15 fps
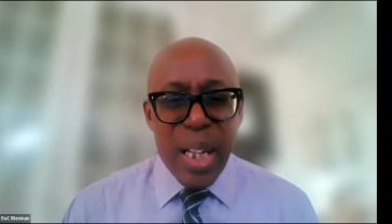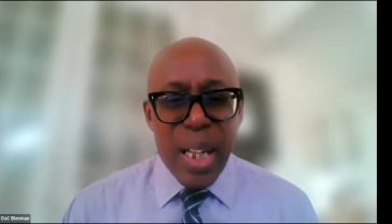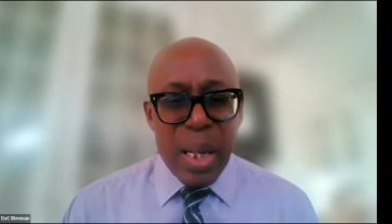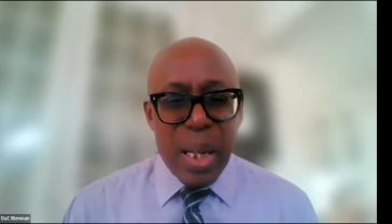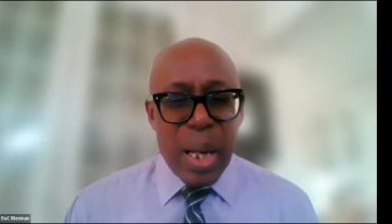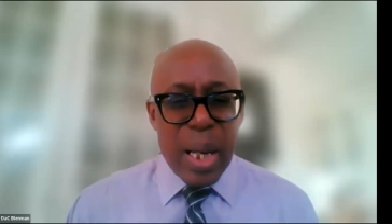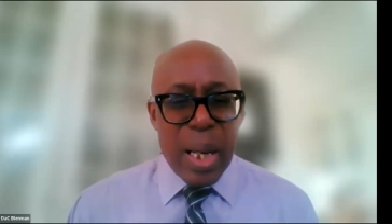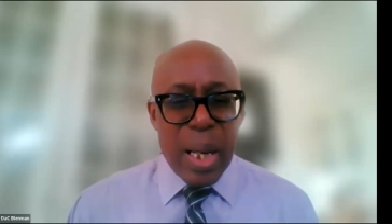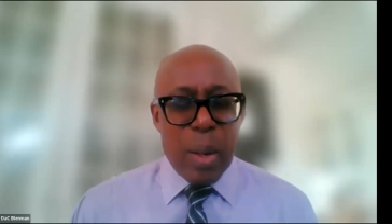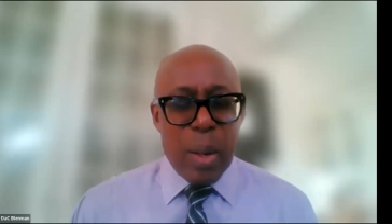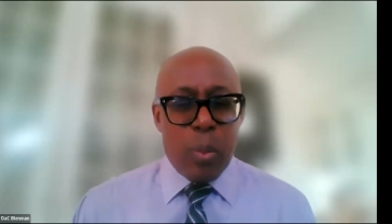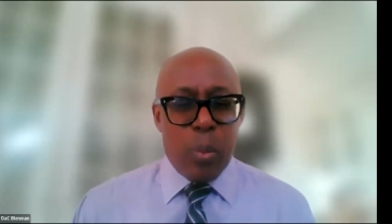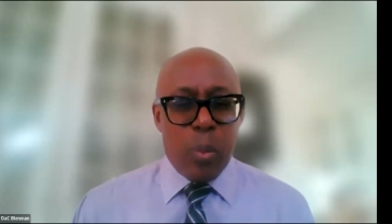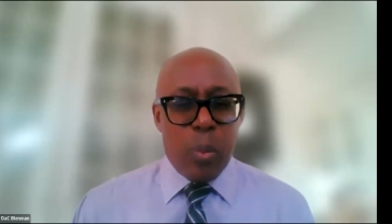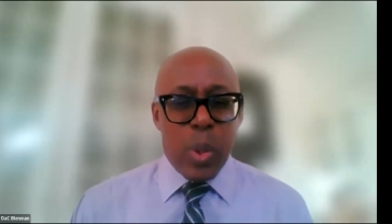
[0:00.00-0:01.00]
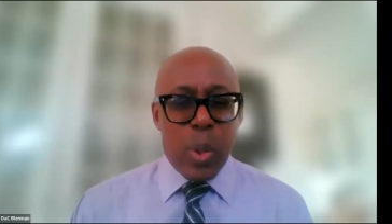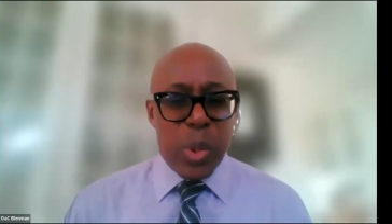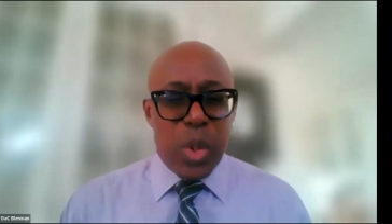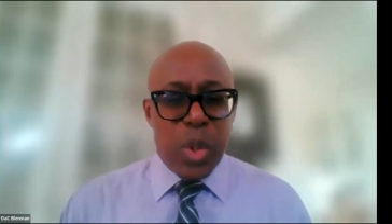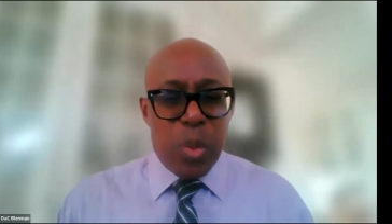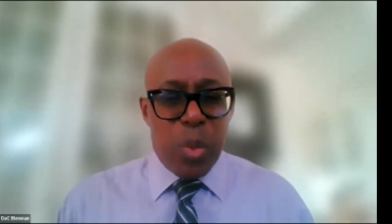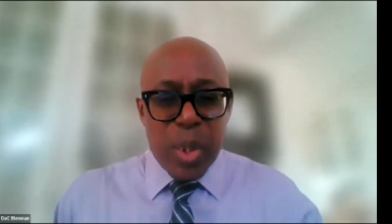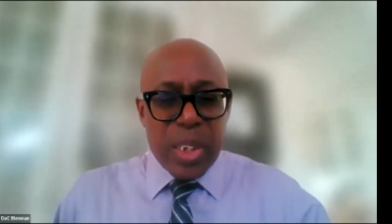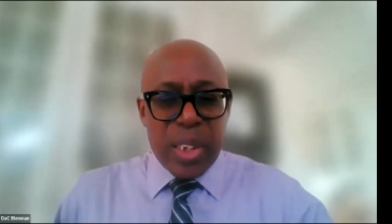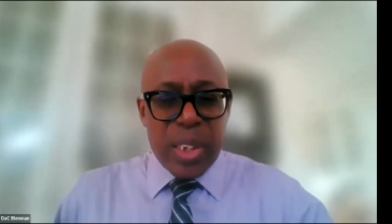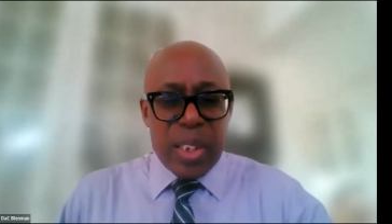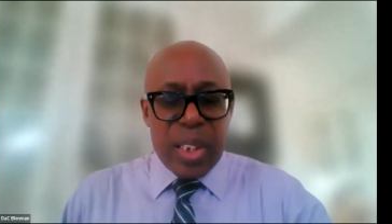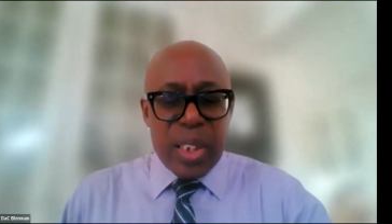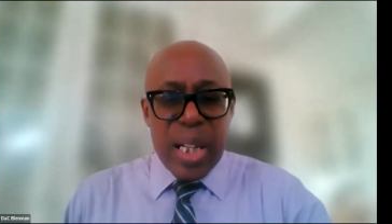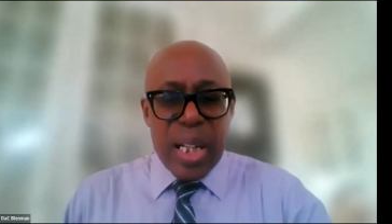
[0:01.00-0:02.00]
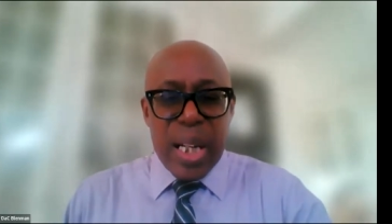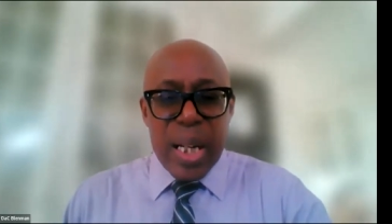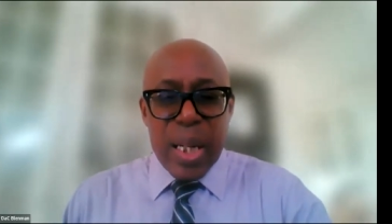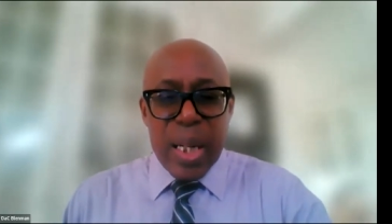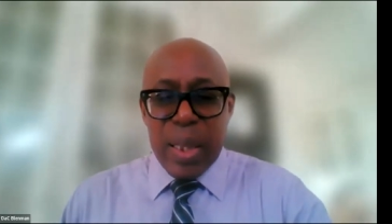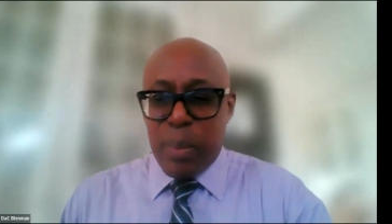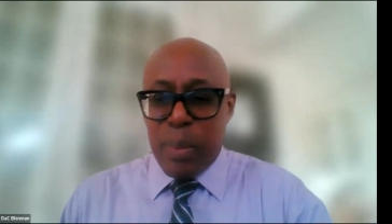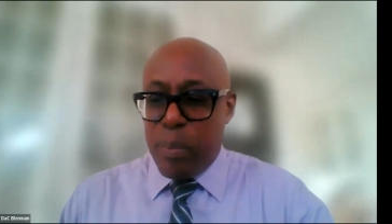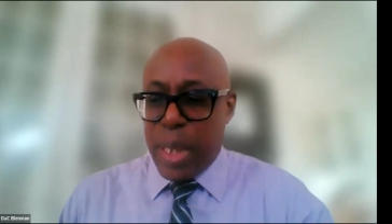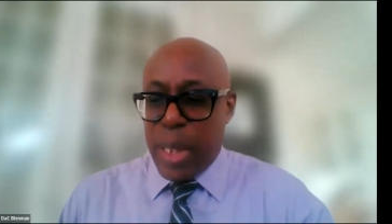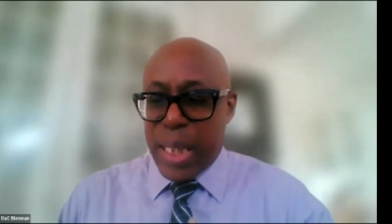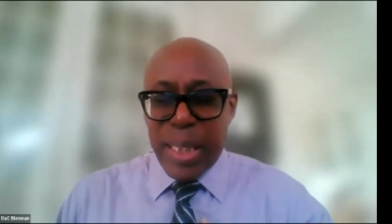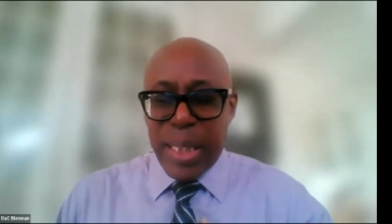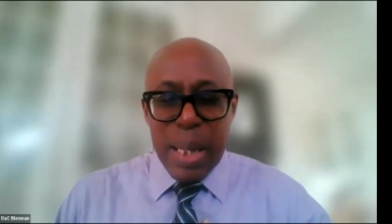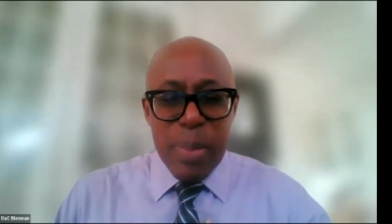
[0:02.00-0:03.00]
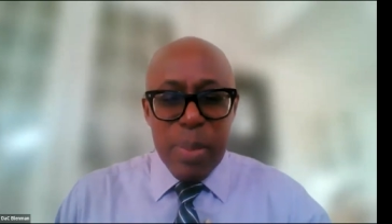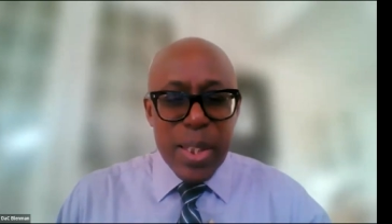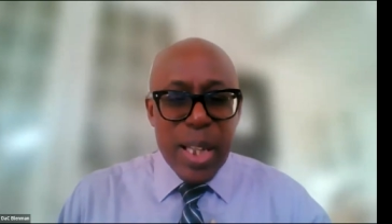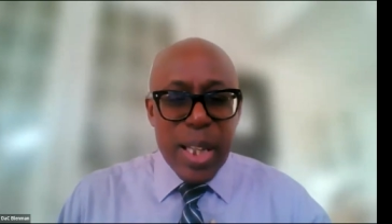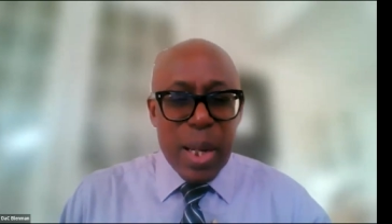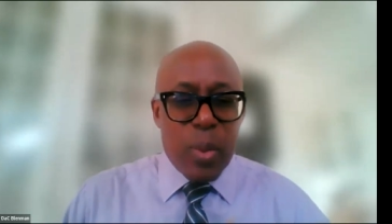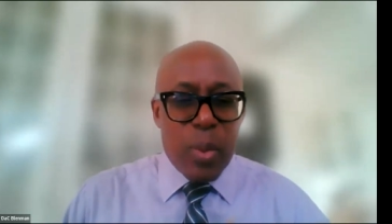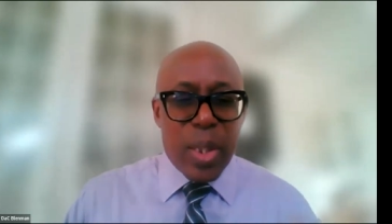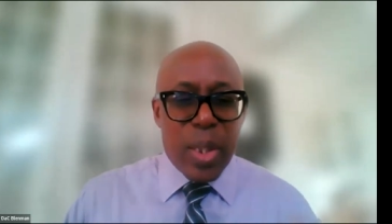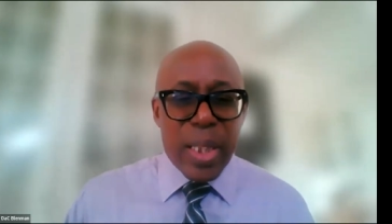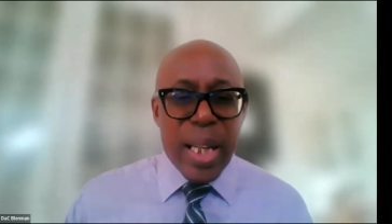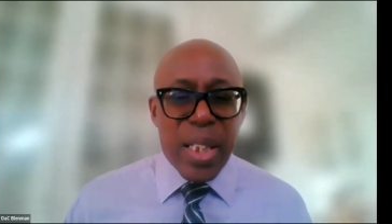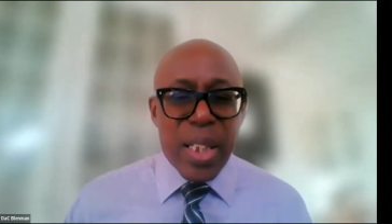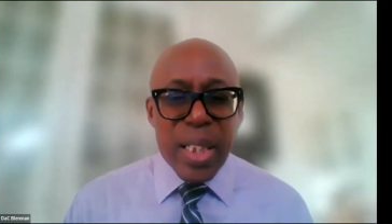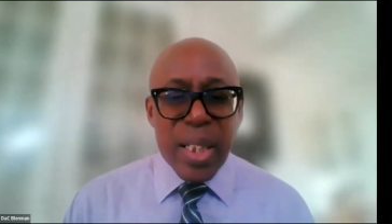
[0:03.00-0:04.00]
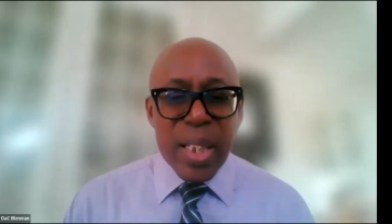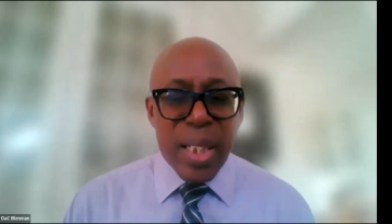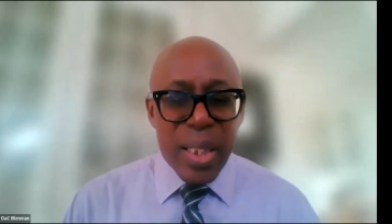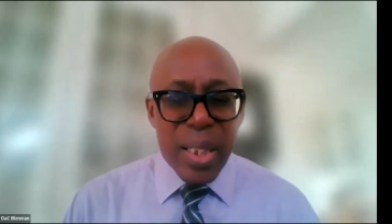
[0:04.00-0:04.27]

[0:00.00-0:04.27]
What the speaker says: Would you want to make an attempt at that one, Aisha?